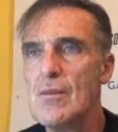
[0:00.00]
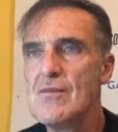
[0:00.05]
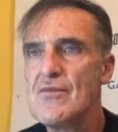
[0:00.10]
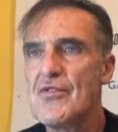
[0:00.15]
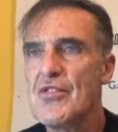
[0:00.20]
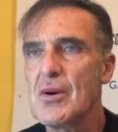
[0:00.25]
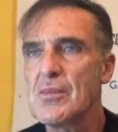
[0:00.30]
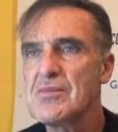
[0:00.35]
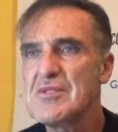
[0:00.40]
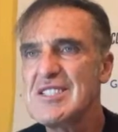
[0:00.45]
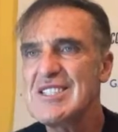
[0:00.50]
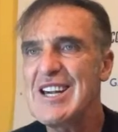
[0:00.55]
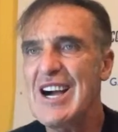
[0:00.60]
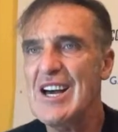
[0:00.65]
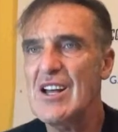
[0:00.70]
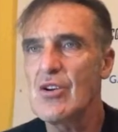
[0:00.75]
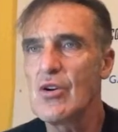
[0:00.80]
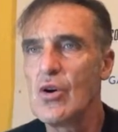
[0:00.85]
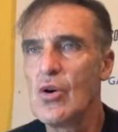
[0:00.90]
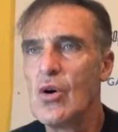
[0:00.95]
from
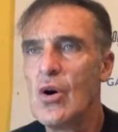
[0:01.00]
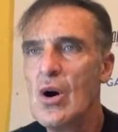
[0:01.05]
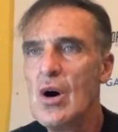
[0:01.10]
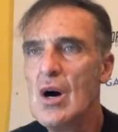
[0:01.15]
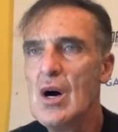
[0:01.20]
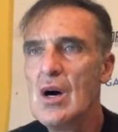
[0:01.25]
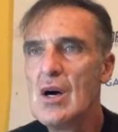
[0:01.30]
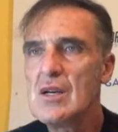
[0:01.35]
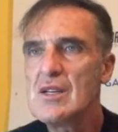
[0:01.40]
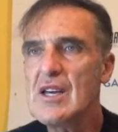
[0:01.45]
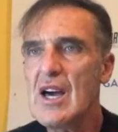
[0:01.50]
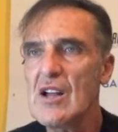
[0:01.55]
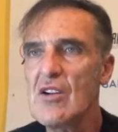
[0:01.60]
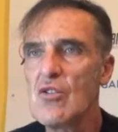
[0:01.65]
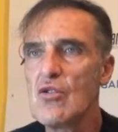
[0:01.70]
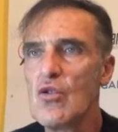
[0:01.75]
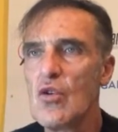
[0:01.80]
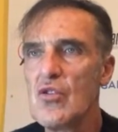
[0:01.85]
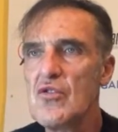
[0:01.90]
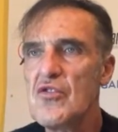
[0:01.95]
Carrow
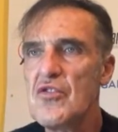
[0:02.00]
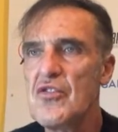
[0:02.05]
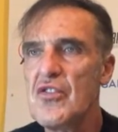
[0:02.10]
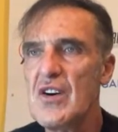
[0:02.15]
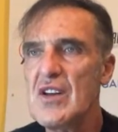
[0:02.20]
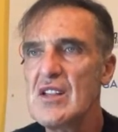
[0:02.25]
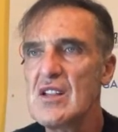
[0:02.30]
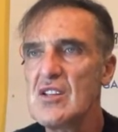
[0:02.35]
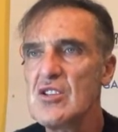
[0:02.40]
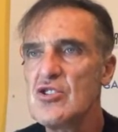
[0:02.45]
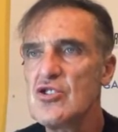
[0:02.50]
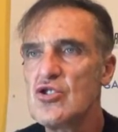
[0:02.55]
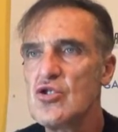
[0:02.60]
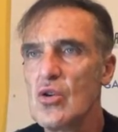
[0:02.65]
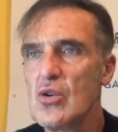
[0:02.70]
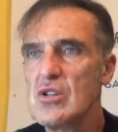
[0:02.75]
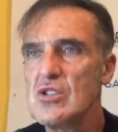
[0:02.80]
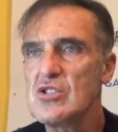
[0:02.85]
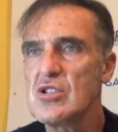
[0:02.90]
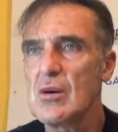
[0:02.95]
Road, finally
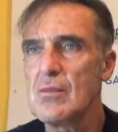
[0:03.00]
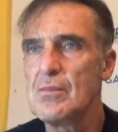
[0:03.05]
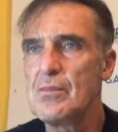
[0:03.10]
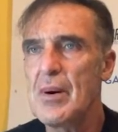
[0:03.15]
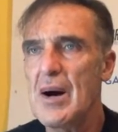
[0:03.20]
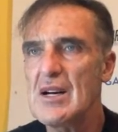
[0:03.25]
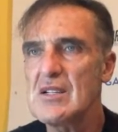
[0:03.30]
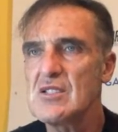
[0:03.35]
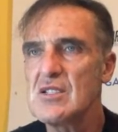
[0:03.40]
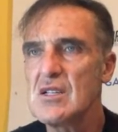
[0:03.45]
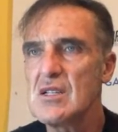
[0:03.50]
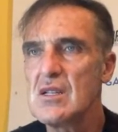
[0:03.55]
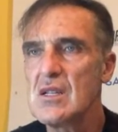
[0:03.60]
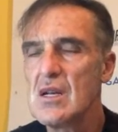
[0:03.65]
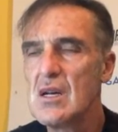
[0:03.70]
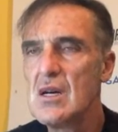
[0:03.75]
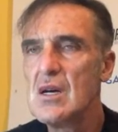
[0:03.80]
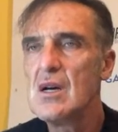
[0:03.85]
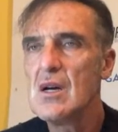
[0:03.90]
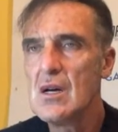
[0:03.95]
showing some passion.
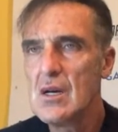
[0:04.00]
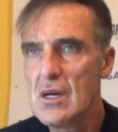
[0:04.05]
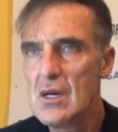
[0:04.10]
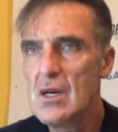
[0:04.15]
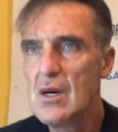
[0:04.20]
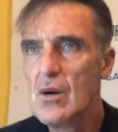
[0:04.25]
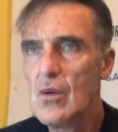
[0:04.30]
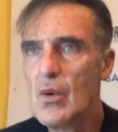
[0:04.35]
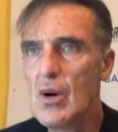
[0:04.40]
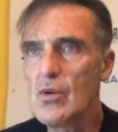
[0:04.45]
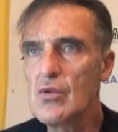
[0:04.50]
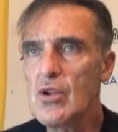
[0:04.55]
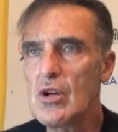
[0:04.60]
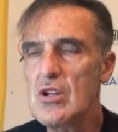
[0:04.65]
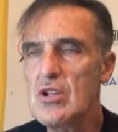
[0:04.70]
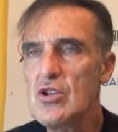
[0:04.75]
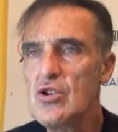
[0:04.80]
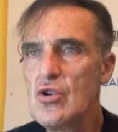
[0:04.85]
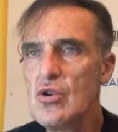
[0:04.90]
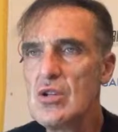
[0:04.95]
Well done to
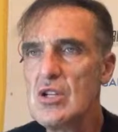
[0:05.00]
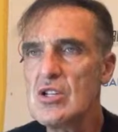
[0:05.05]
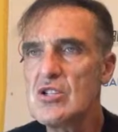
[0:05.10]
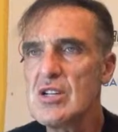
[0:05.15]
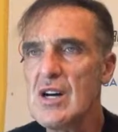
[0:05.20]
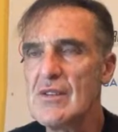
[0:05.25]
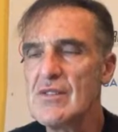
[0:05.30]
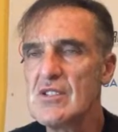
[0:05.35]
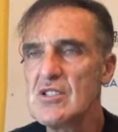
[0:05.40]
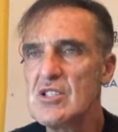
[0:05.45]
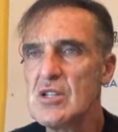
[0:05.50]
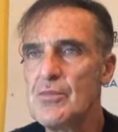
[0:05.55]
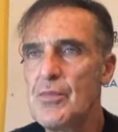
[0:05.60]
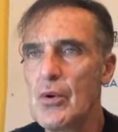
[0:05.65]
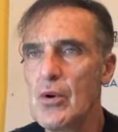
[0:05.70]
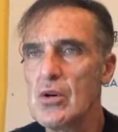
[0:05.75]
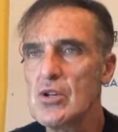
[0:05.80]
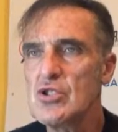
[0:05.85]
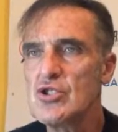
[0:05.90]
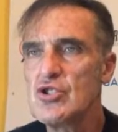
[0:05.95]
you and the travelling
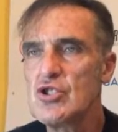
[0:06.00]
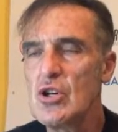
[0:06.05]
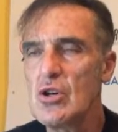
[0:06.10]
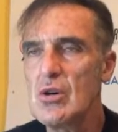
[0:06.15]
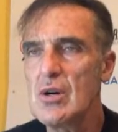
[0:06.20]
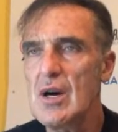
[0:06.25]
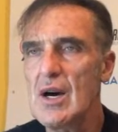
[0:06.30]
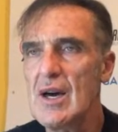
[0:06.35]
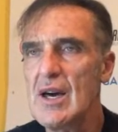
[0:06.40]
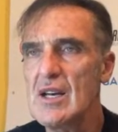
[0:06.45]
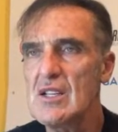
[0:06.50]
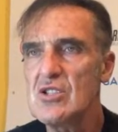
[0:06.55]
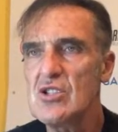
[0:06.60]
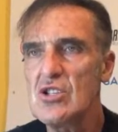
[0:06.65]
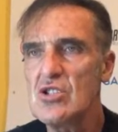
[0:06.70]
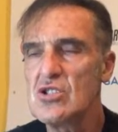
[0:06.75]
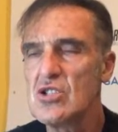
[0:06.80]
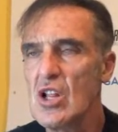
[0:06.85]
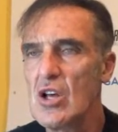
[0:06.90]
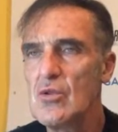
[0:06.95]
supporters, Julie. I heard
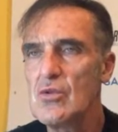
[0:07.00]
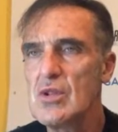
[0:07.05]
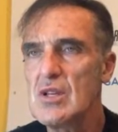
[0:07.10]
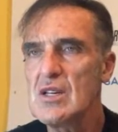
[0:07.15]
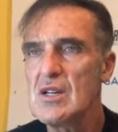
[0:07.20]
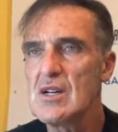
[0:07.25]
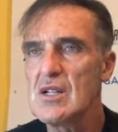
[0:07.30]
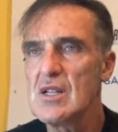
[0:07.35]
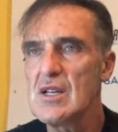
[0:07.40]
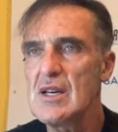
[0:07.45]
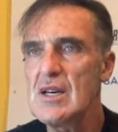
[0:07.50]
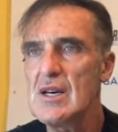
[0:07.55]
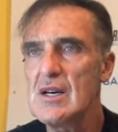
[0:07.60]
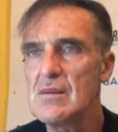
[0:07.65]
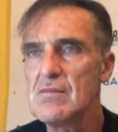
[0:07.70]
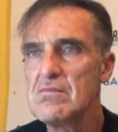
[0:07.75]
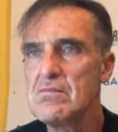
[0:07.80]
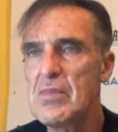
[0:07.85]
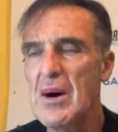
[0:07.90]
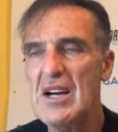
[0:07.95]
you's loud and clear.
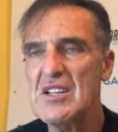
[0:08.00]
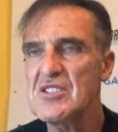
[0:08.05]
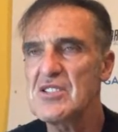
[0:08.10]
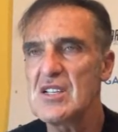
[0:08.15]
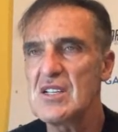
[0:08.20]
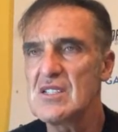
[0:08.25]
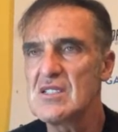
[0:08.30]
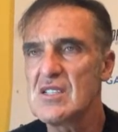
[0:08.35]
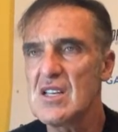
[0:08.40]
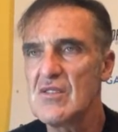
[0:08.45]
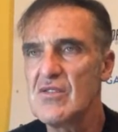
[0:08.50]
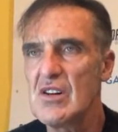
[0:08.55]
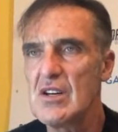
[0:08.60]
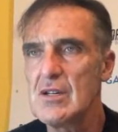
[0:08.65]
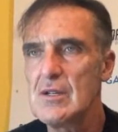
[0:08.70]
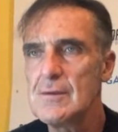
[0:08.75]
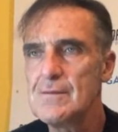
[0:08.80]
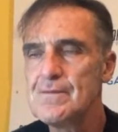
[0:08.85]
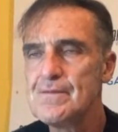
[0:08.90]
Passionate as ever.